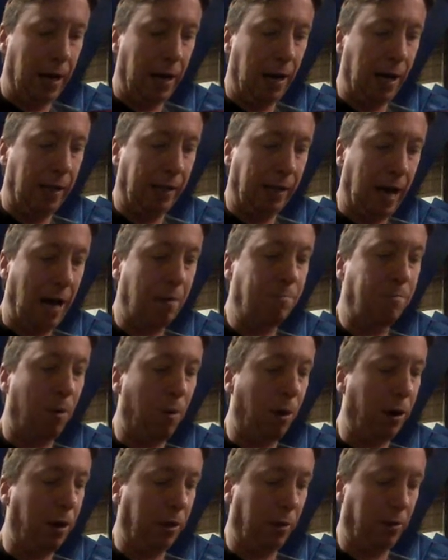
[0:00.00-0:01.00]
At that
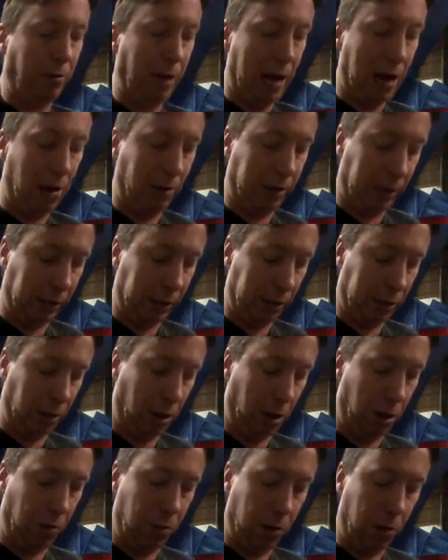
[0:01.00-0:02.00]
point, you now can
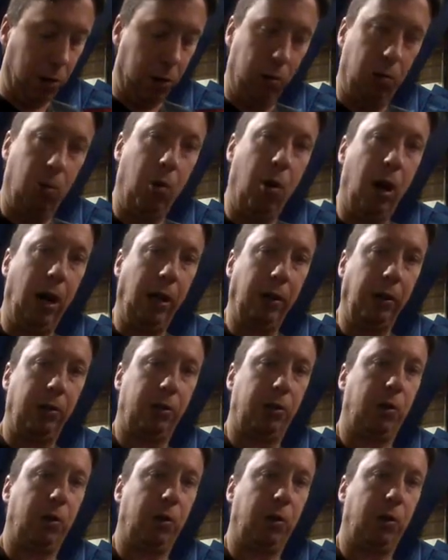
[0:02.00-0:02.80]
start motor 1.